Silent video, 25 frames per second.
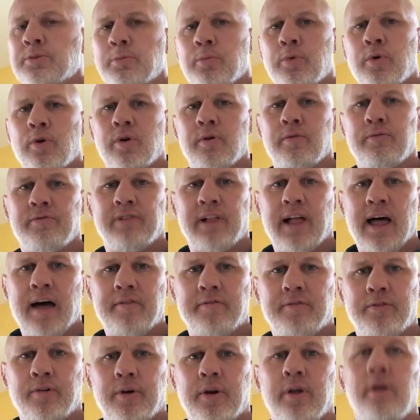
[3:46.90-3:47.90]
him
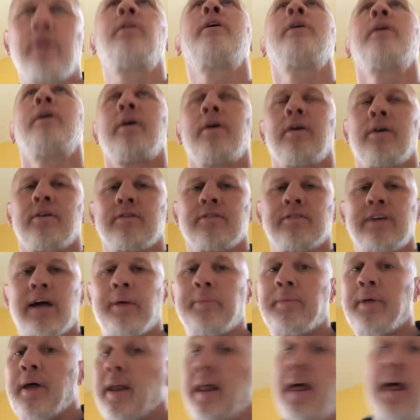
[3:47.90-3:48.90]
flat-footed,
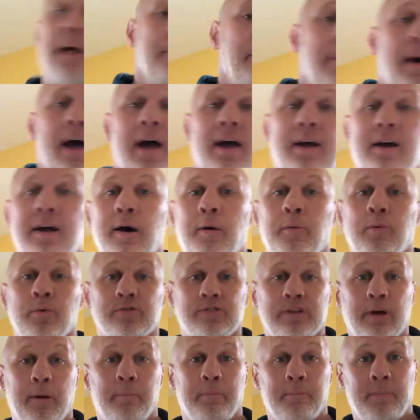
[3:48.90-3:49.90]
snap that head back, come with
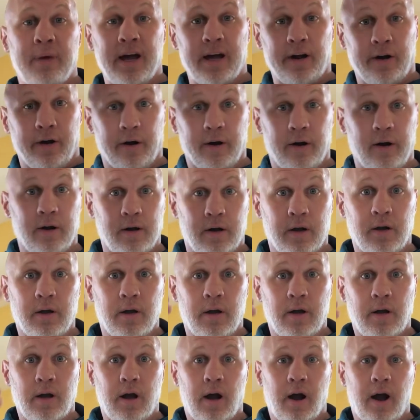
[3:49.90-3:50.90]
something bigger.
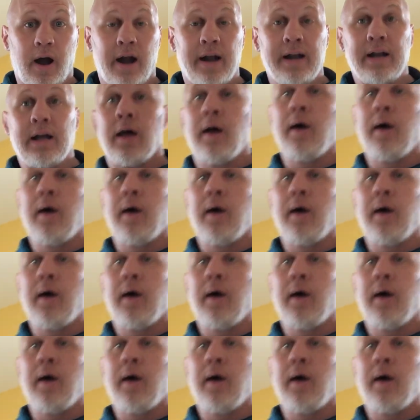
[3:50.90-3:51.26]
All right?